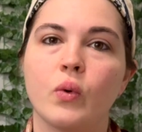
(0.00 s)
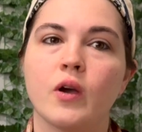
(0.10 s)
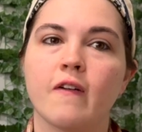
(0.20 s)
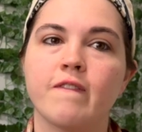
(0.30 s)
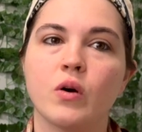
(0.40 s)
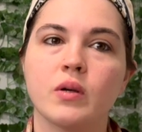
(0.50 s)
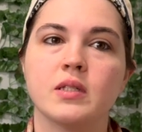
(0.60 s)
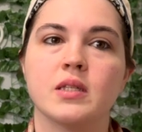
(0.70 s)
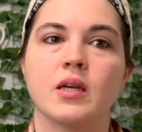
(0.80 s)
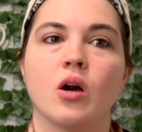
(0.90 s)
are
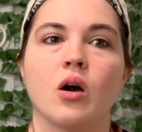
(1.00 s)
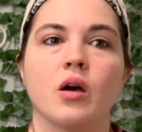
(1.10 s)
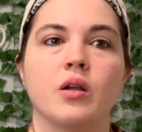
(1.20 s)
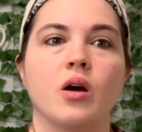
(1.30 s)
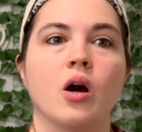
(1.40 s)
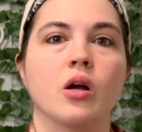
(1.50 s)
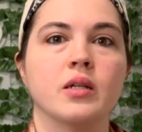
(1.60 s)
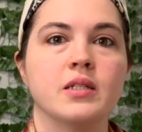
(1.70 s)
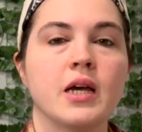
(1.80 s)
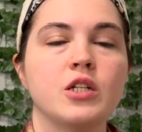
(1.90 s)
focusing on our
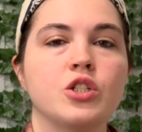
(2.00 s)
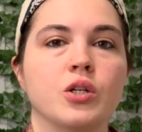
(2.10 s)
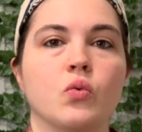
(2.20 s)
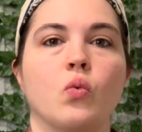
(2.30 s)
intention.